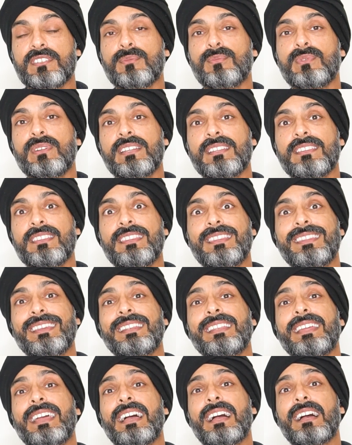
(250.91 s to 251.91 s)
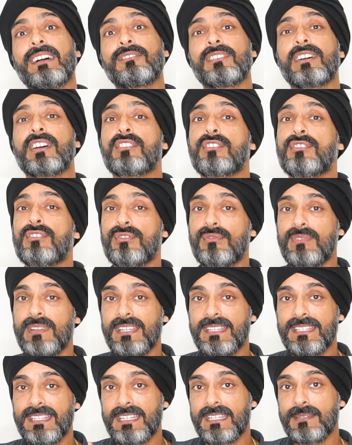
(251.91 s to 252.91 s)
so we can then have a
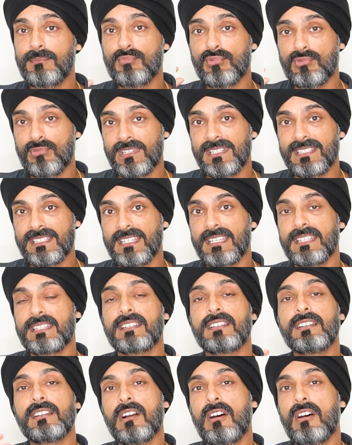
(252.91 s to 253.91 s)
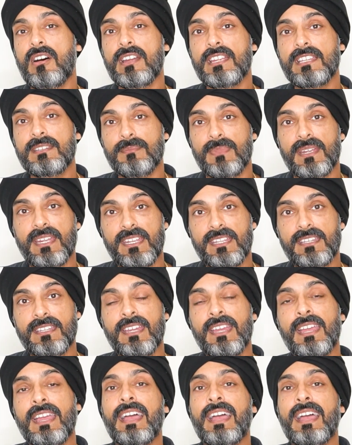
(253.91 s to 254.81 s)
3D printed guide made.